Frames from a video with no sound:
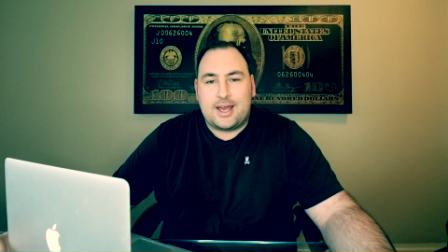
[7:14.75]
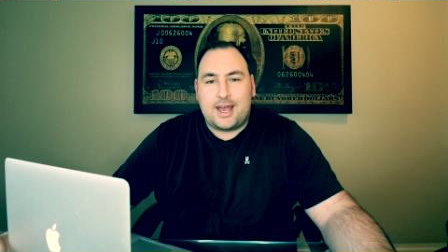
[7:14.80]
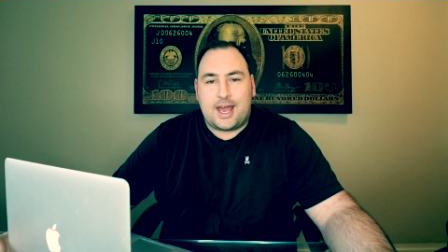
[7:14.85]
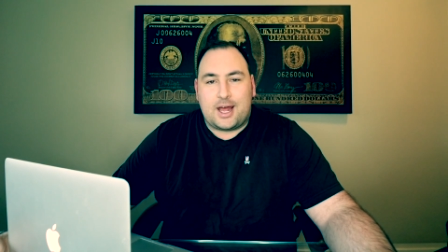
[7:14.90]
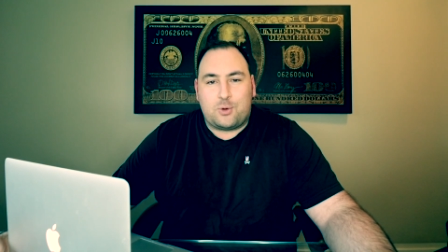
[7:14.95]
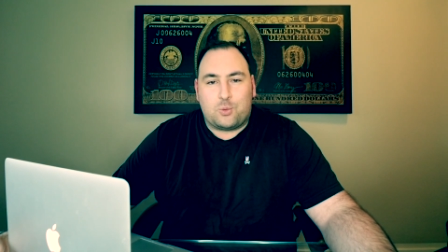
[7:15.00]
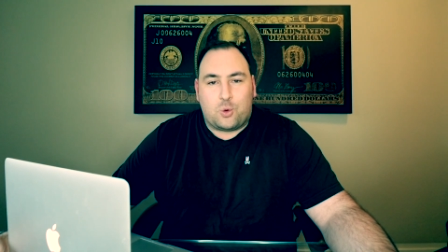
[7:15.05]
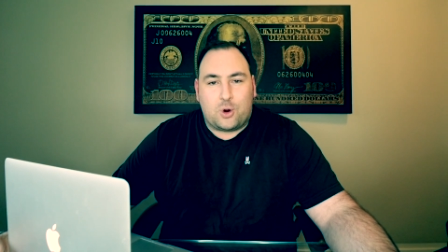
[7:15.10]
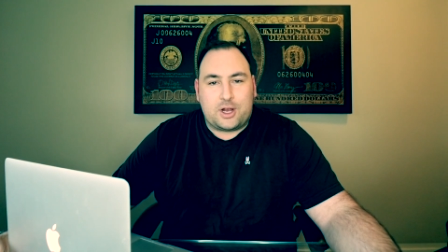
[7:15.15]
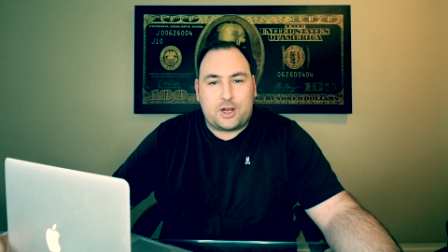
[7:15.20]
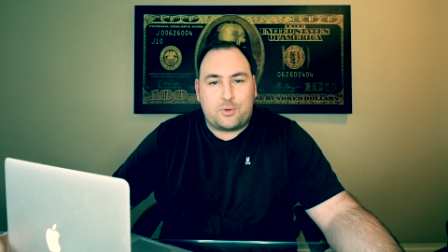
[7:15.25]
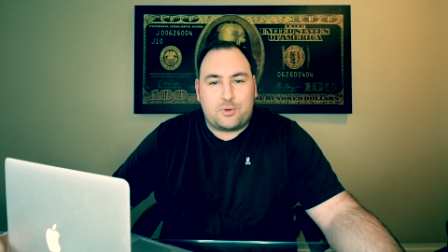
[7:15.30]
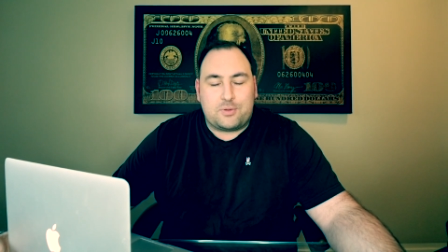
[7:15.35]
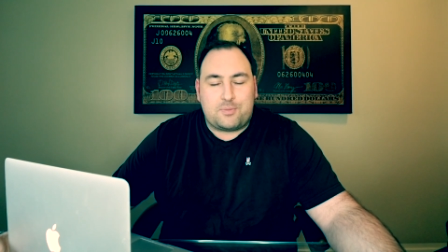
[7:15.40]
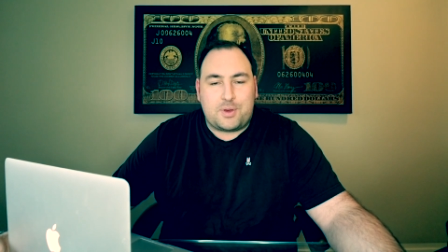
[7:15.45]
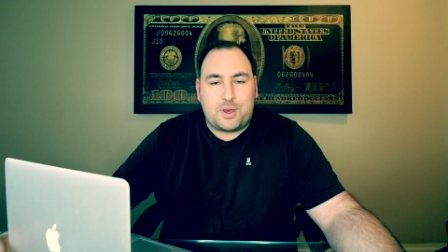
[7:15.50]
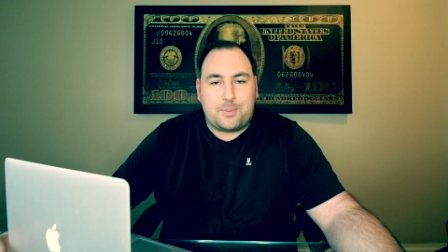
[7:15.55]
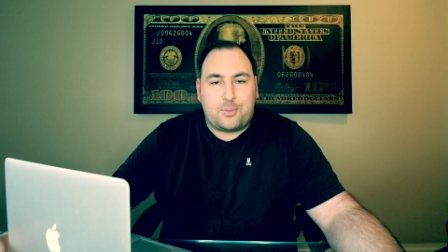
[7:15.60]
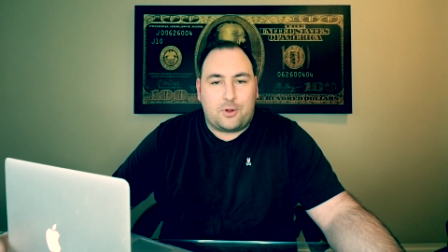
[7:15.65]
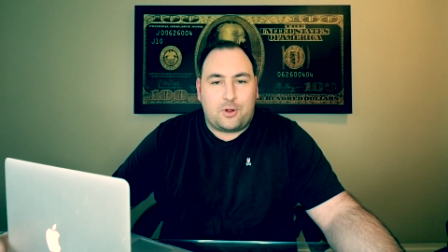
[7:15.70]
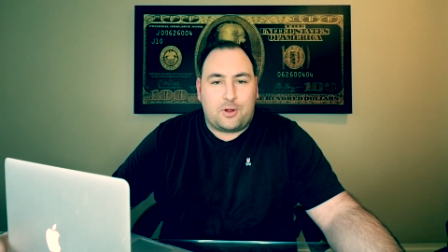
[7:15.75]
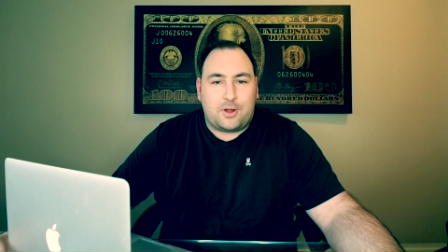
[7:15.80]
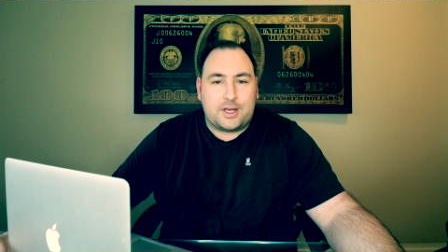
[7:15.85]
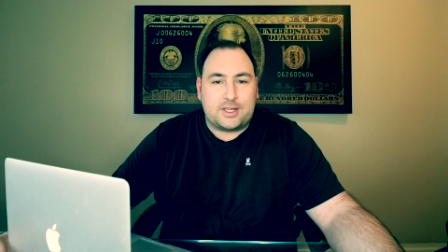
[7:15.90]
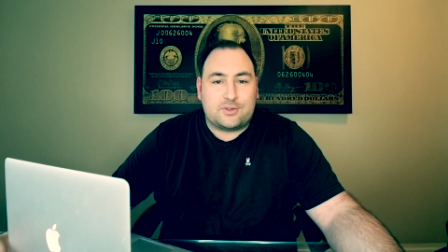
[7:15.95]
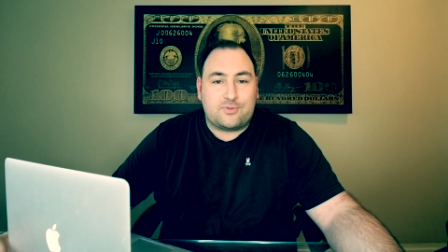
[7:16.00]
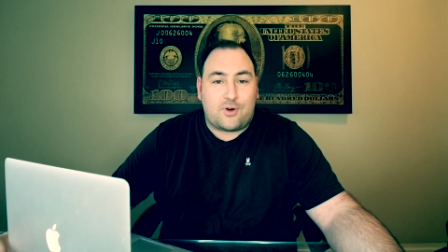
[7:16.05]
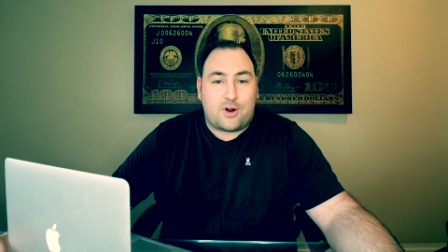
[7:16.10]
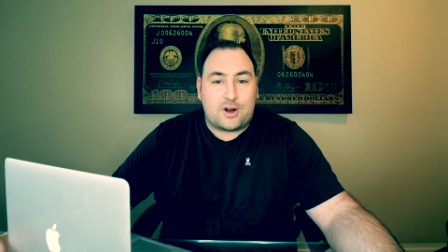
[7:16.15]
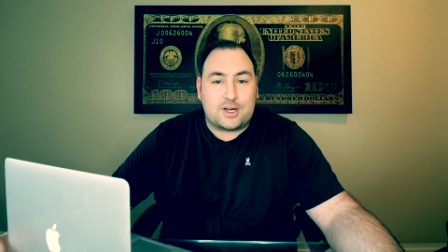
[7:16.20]
and working with people
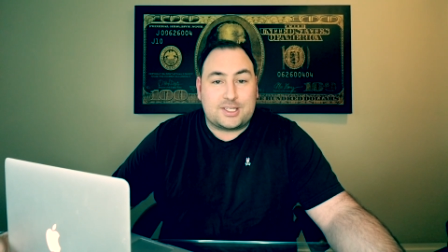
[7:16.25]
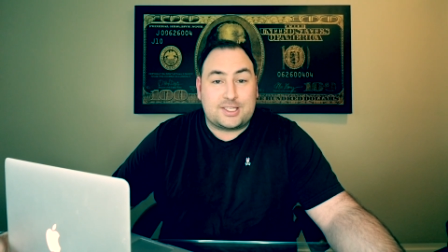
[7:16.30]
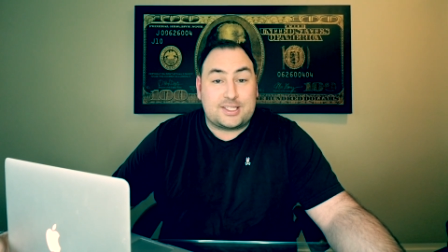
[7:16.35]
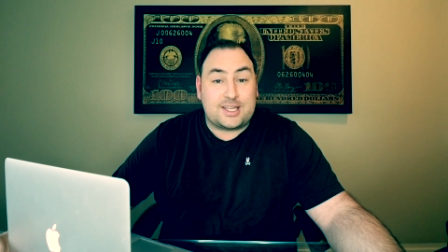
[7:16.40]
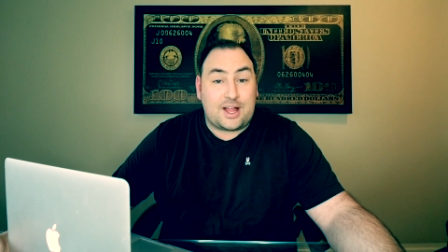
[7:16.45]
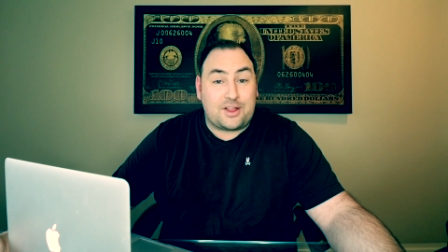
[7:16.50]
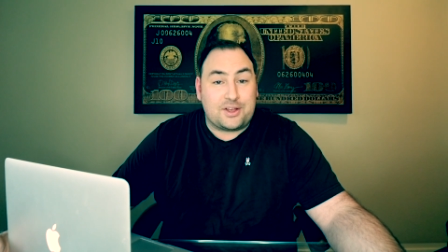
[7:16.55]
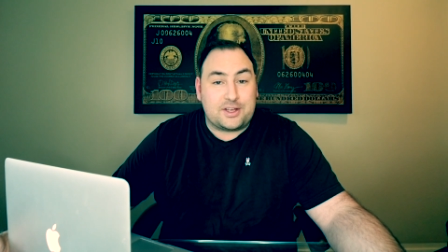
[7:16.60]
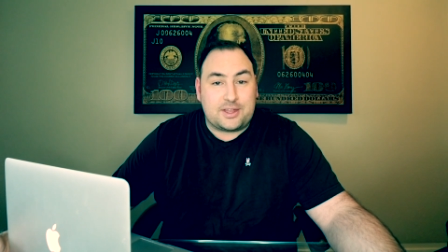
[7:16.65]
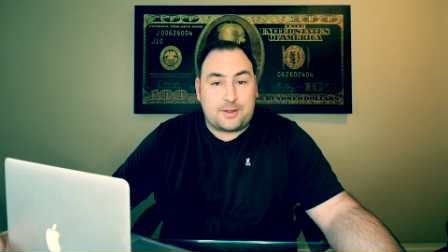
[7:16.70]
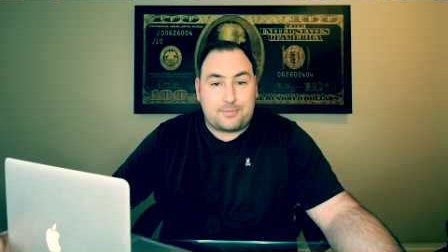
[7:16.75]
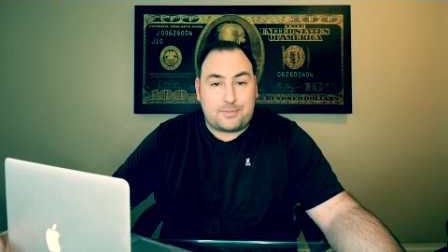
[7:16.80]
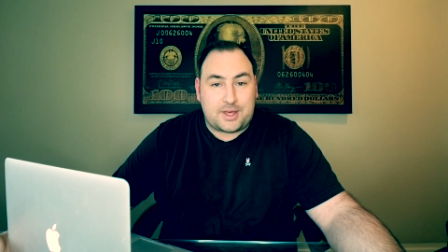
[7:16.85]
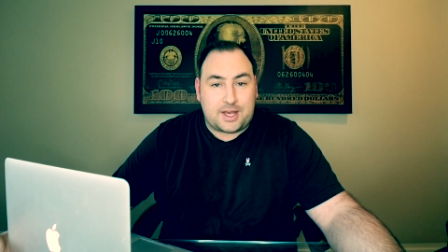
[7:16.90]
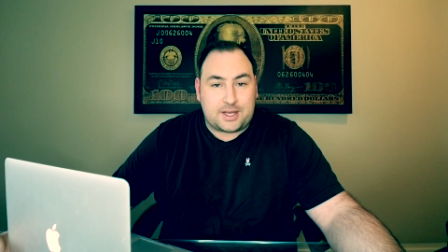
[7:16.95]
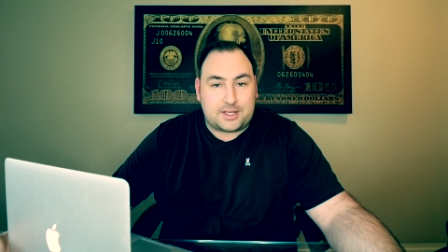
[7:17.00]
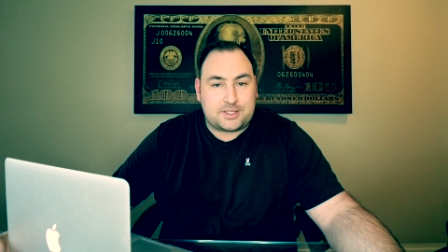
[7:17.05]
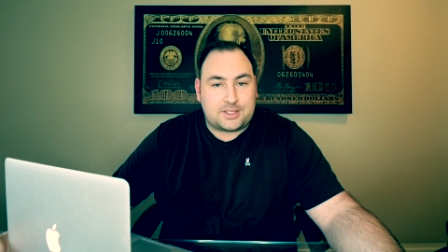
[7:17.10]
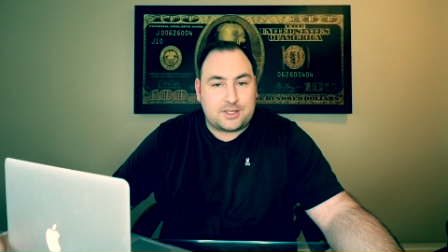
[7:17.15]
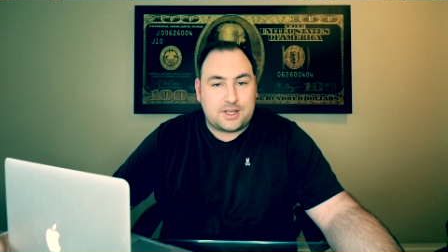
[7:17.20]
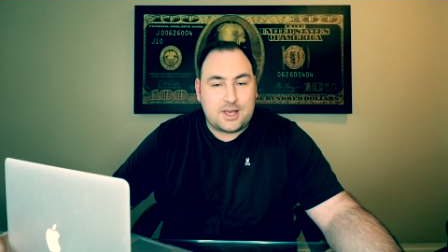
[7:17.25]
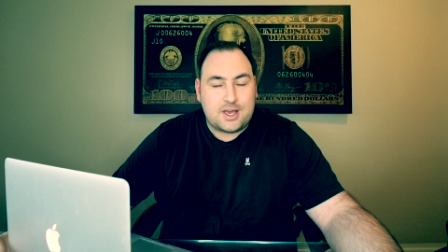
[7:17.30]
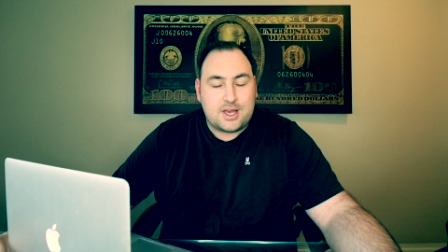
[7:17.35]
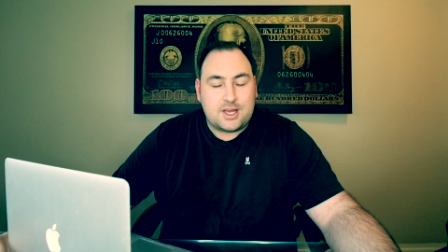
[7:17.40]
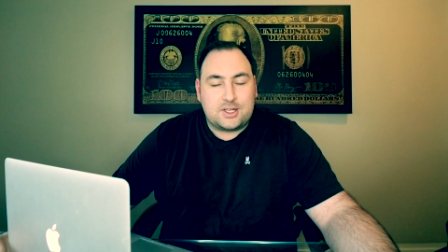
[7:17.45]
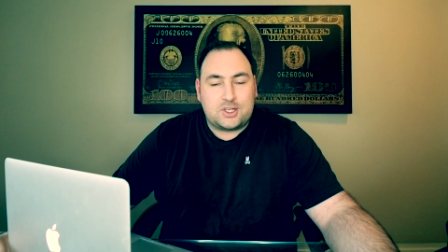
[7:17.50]
as far as selling them things.